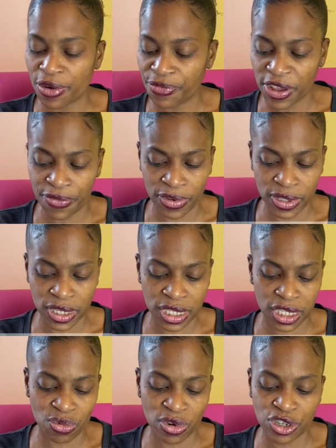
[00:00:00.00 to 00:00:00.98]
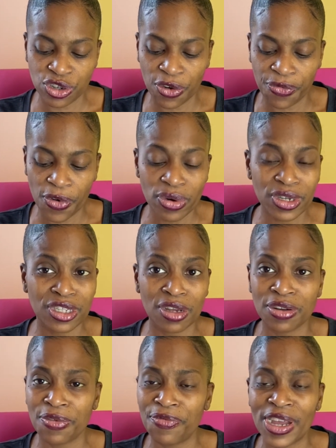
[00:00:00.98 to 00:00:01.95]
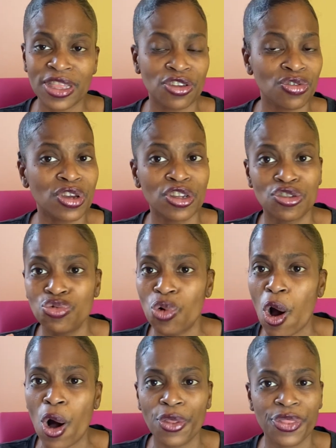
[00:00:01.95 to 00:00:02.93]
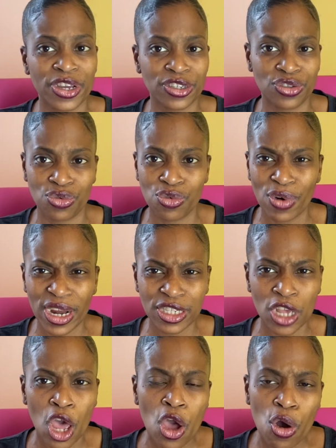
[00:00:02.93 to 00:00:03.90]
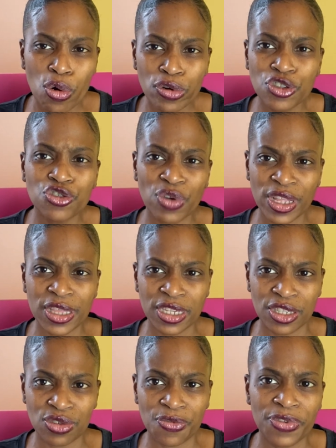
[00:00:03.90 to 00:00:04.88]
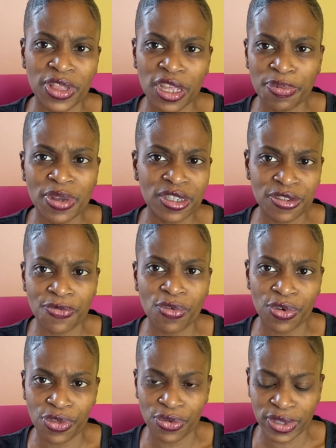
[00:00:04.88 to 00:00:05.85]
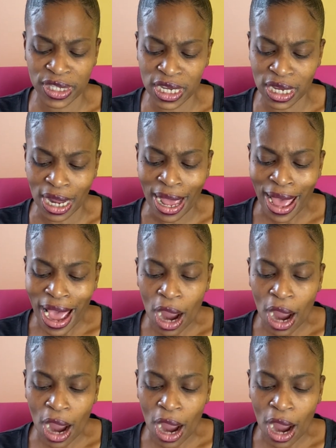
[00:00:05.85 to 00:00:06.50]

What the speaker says: faithfulness. I want you to focus on the fact that you can do all things through Christ who strengthens you, Philippians 4:13.